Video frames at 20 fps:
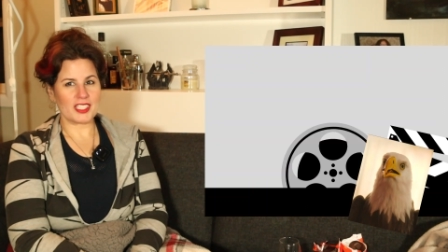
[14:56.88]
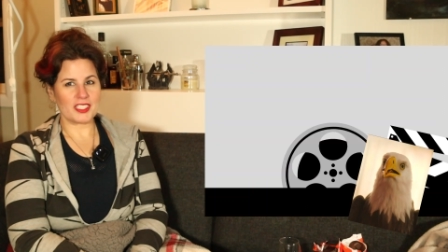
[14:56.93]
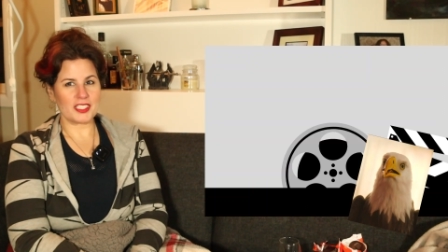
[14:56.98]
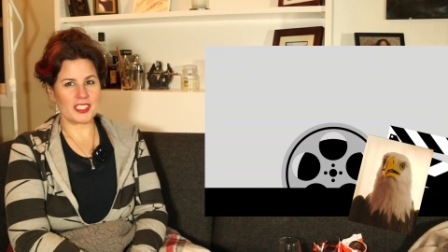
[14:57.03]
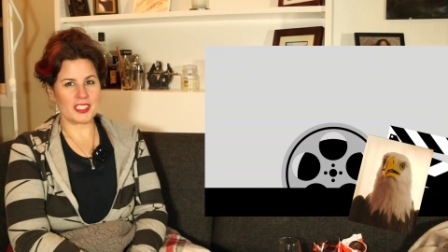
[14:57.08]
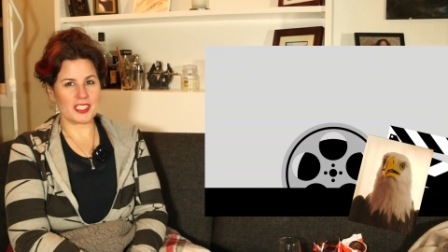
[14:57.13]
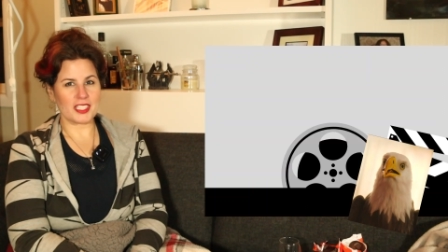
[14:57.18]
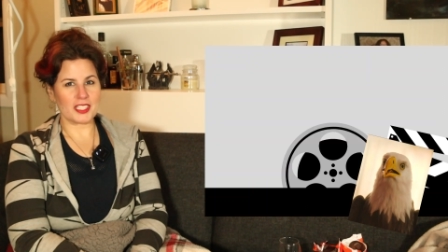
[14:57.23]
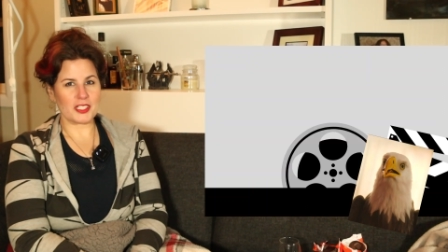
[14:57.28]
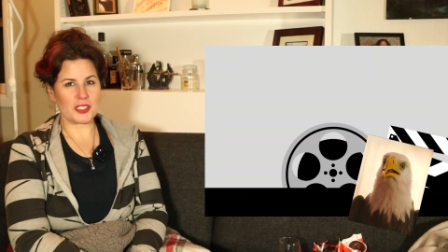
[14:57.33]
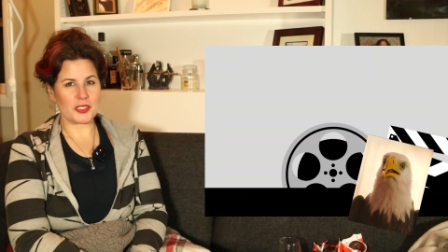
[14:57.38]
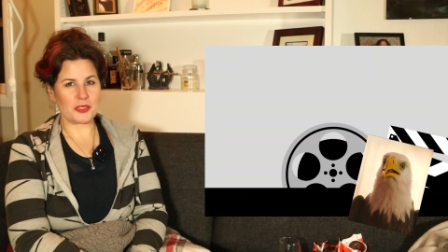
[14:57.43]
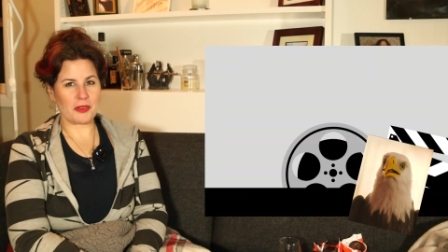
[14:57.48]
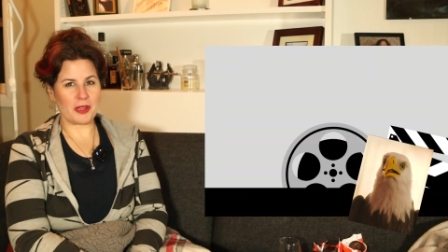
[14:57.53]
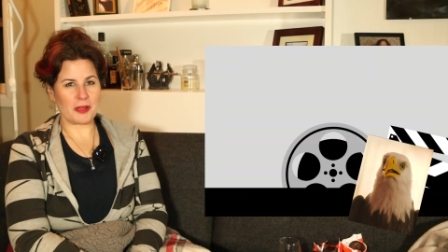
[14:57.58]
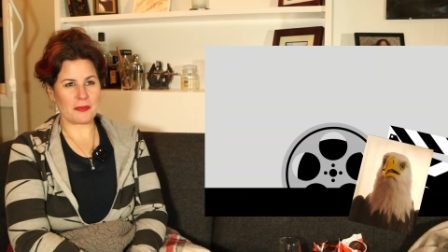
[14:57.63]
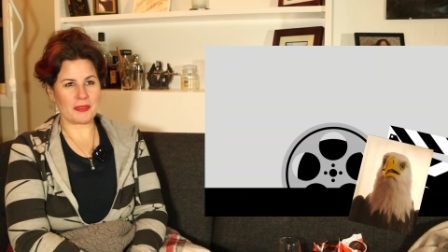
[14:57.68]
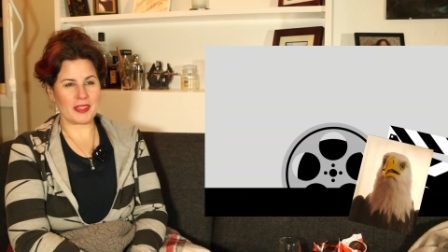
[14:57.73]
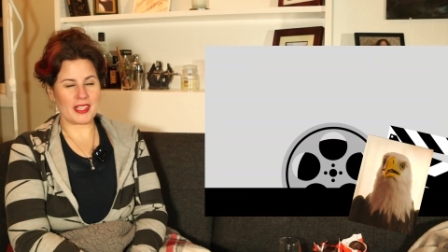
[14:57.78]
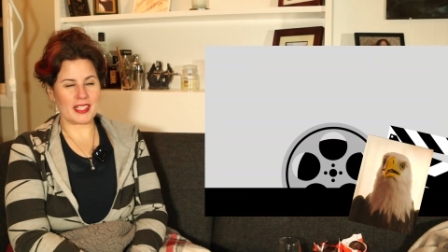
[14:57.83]
She's gonna
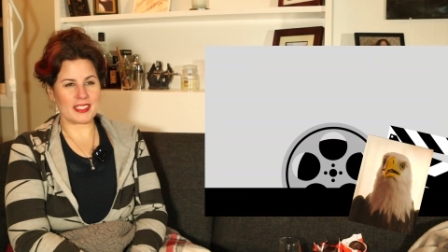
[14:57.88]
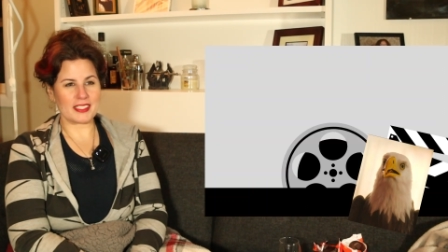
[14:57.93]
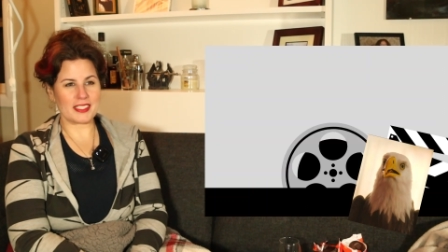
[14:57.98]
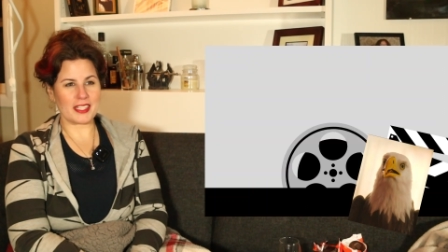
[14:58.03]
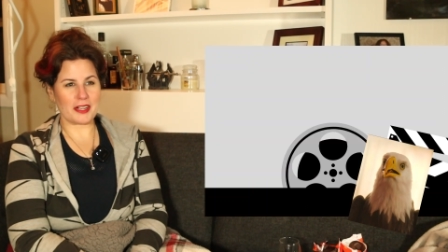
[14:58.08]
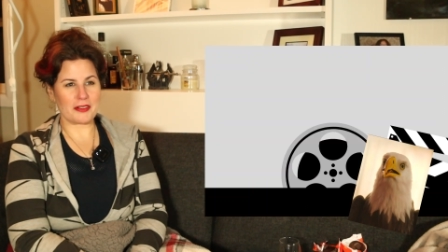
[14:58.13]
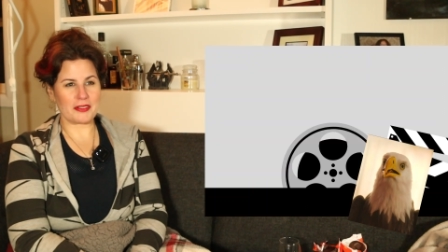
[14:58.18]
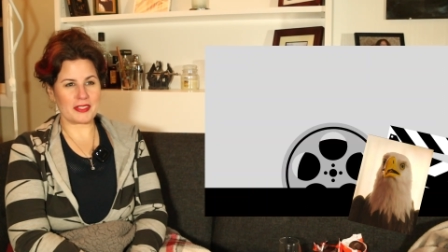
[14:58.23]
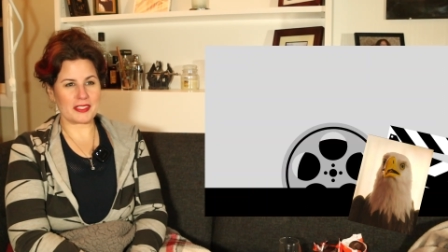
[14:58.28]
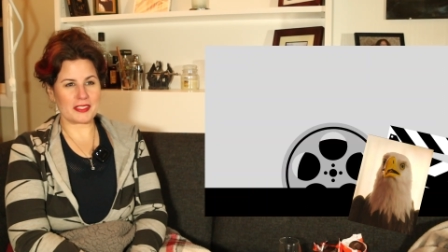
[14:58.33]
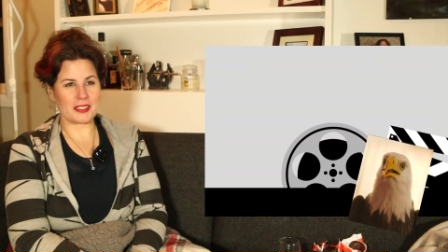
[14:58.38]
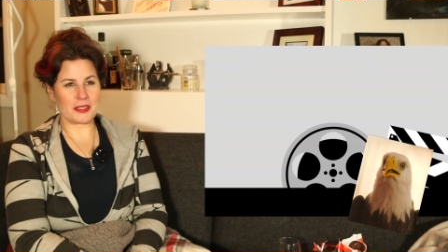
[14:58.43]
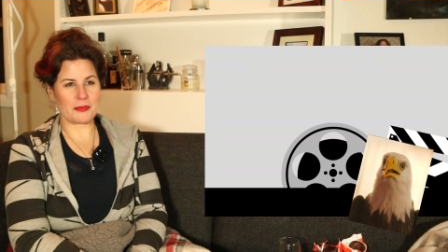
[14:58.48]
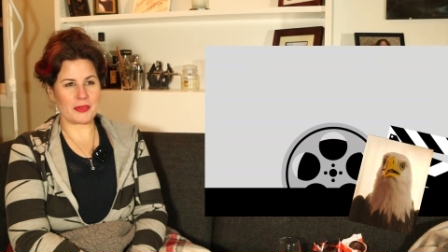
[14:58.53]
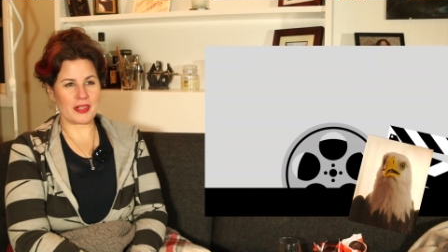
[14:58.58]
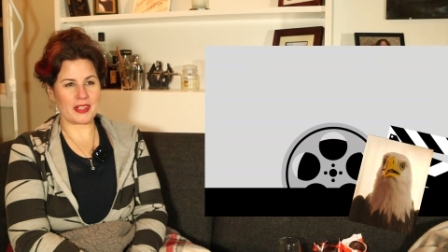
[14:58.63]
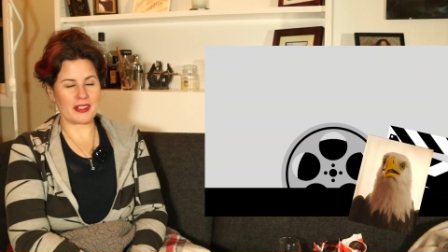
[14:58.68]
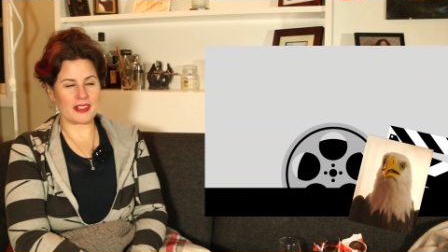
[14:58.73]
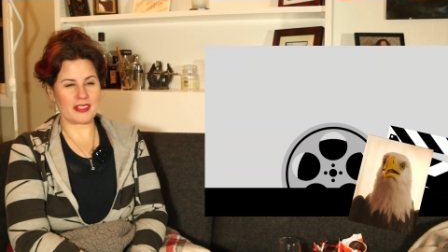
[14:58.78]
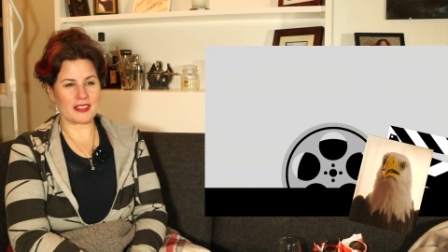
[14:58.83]
drop that diary
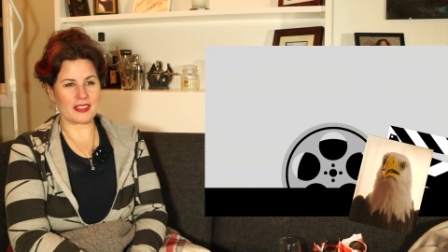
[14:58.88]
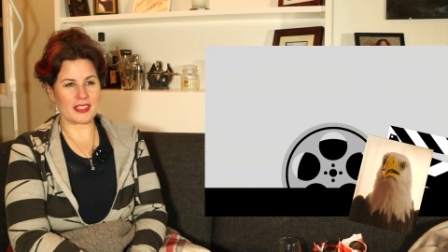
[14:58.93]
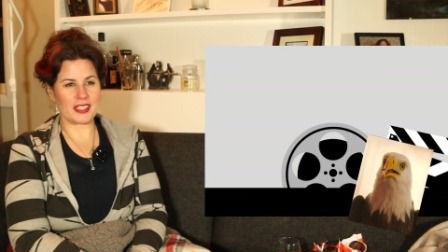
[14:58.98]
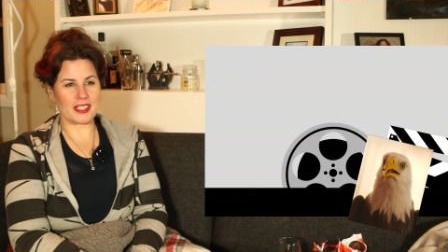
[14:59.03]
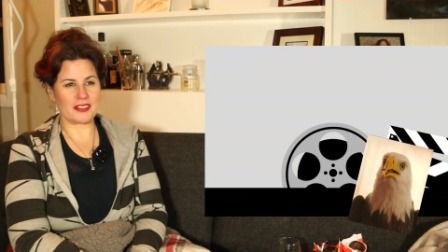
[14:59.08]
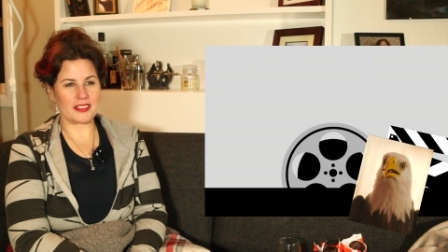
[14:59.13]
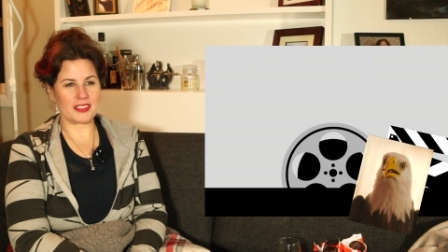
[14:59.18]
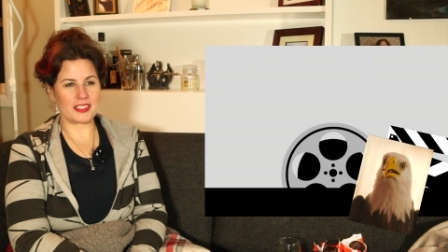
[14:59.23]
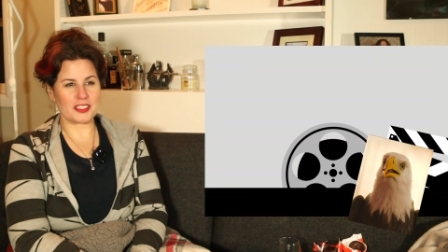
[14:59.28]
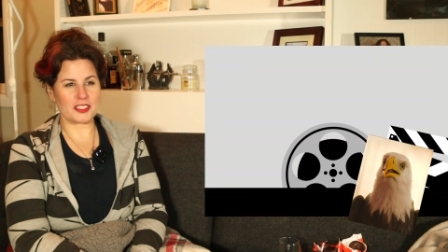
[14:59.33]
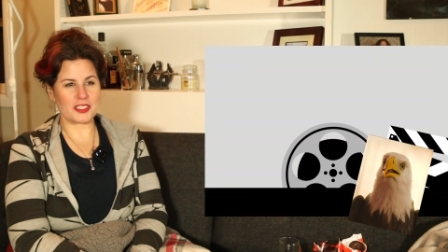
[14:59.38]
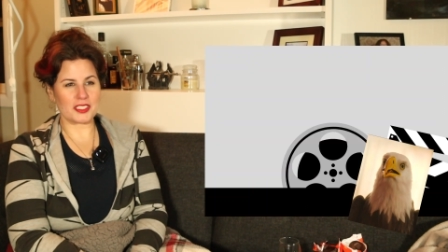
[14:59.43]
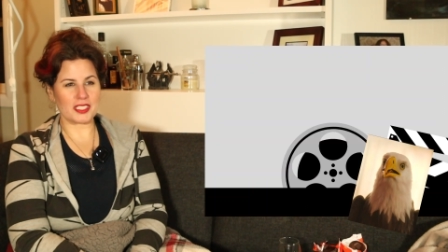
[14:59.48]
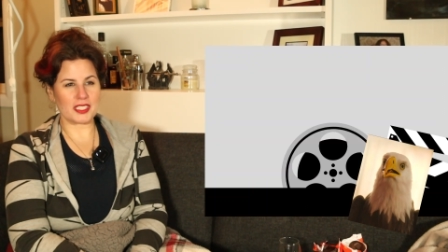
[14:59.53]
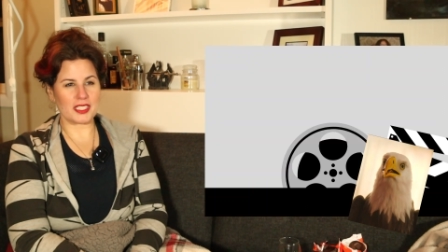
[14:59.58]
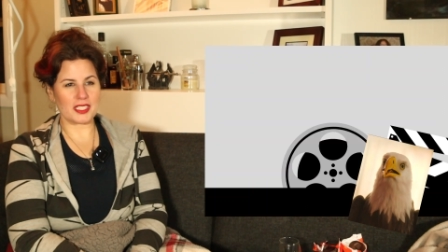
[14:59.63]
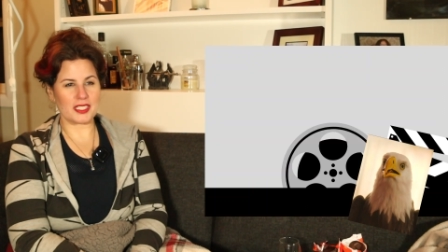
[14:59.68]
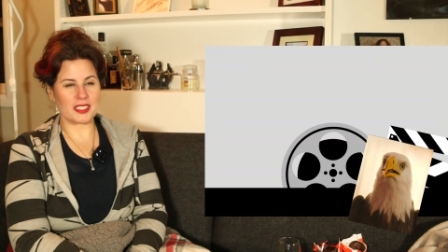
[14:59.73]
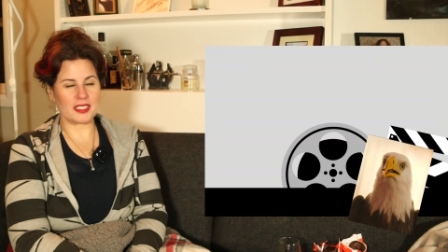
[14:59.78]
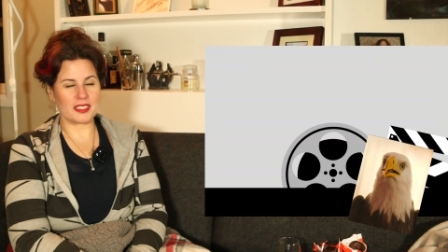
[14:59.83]
somewhere there, isn't
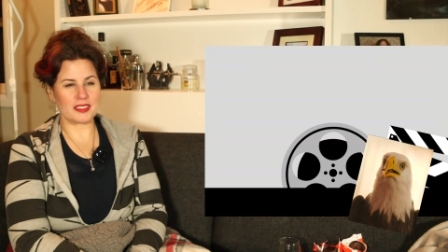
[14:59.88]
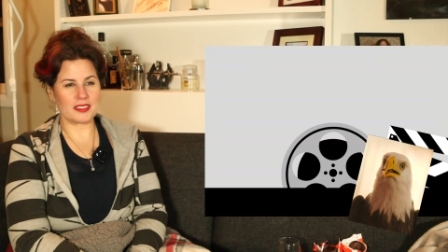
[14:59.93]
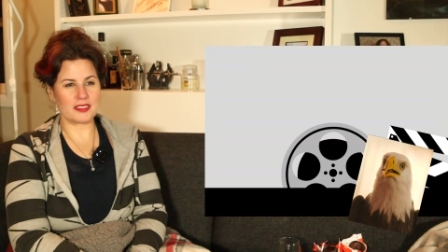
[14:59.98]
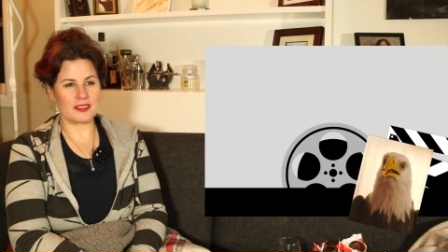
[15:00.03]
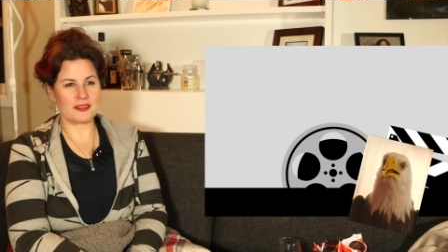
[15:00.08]
she?